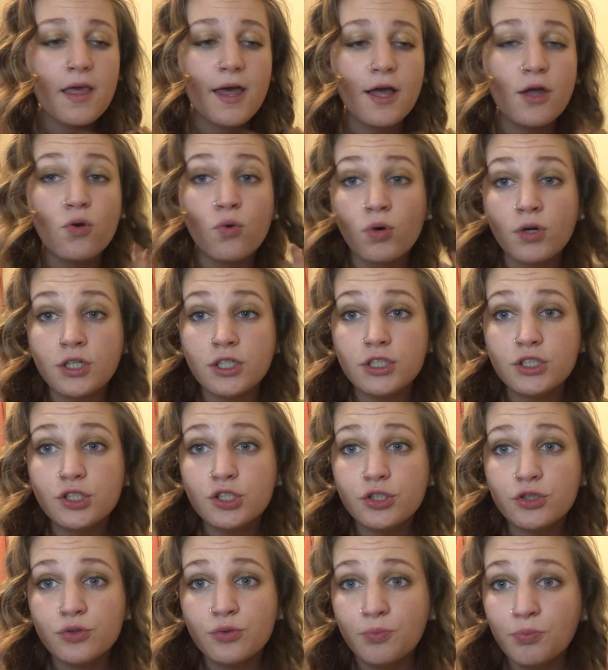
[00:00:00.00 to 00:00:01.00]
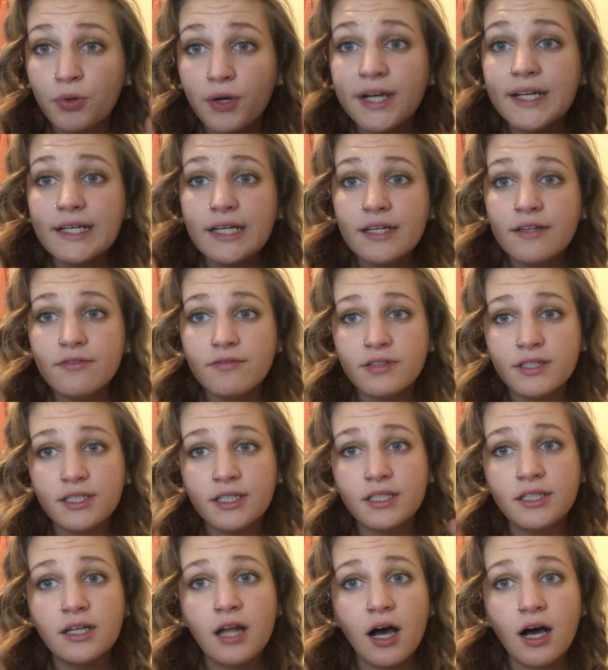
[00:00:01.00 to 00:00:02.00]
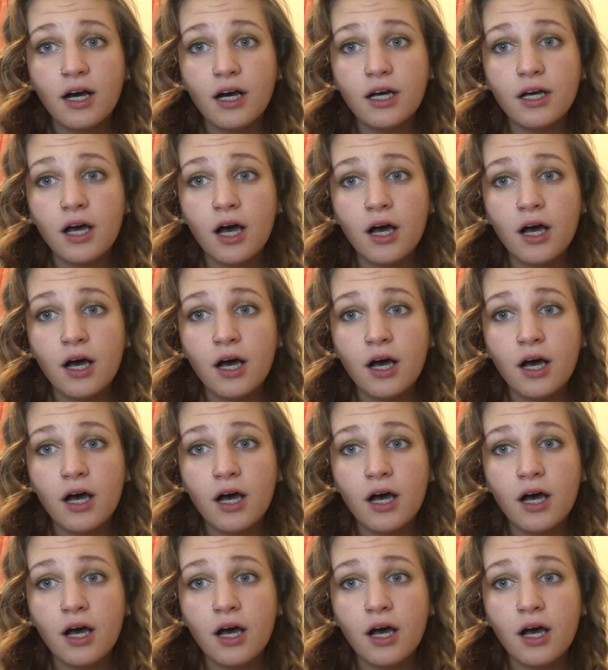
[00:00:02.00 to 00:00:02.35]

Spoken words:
in order to break even and not